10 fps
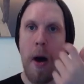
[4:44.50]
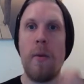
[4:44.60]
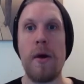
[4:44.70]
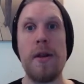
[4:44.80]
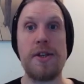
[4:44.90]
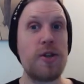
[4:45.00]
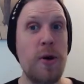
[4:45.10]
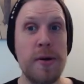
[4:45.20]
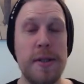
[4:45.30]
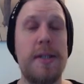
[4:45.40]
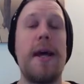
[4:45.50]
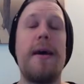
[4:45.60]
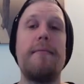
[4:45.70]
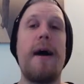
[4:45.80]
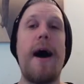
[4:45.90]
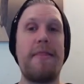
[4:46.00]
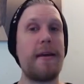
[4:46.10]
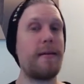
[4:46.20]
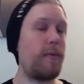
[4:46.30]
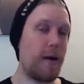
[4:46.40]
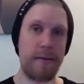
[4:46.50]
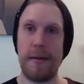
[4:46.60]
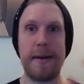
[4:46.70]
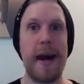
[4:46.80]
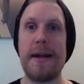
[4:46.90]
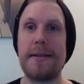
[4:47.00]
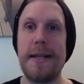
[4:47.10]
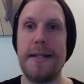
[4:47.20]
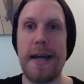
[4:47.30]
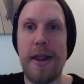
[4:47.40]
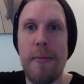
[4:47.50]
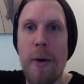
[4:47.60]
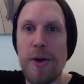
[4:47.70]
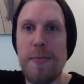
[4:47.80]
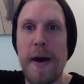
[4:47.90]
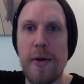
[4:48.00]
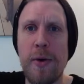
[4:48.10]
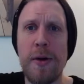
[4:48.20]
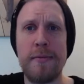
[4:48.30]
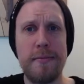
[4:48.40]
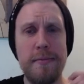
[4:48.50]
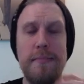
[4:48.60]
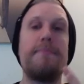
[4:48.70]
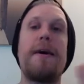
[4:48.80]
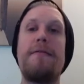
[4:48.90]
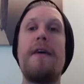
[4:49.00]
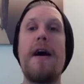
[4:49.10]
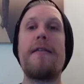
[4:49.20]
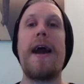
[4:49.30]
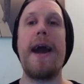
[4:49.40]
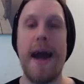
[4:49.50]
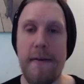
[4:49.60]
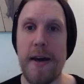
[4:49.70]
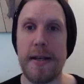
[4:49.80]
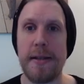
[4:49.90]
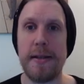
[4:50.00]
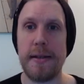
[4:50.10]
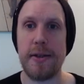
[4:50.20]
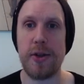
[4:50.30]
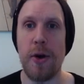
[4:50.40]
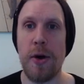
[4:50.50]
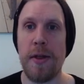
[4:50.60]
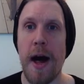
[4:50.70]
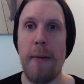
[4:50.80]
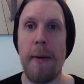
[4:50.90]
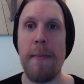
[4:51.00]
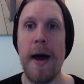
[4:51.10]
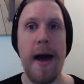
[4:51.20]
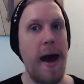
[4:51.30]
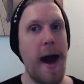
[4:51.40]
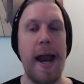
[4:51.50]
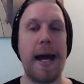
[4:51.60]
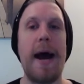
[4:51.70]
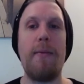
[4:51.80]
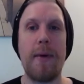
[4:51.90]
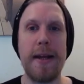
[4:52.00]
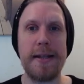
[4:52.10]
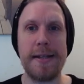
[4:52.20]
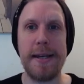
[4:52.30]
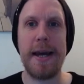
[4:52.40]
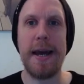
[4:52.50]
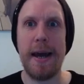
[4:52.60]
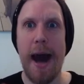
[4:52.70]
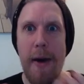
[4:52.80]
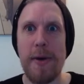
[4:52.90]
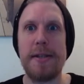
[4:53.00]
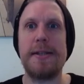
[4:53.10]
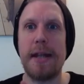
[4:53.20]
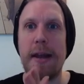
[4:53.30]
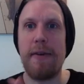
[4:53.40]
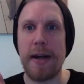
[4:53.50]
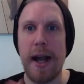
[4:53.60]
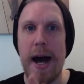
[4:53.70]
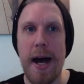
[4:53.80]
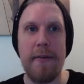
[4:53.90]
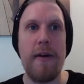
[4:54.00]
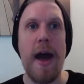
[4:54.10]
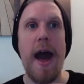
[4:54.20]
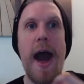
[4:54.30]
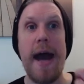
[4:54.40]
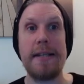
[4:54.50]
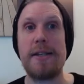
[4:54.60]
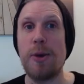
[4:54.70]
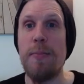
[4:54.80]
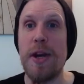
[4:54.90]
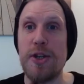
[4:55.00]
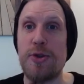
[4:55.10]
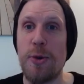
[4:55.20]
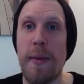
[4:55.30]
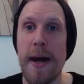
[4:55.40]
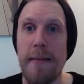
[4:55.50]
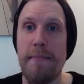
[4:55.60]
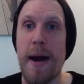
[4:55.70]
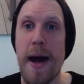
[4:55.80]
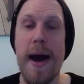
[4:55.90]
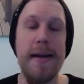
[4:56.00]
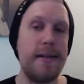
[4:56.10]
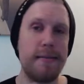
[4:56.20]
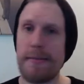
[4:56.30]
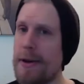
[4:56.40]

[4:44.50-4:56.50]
One of the songs that I think will guarantee to get the mosh pit going, by far the heaviest song on the album, and I can't wait to see how it's delivered live. Is somebody stole my my eyes?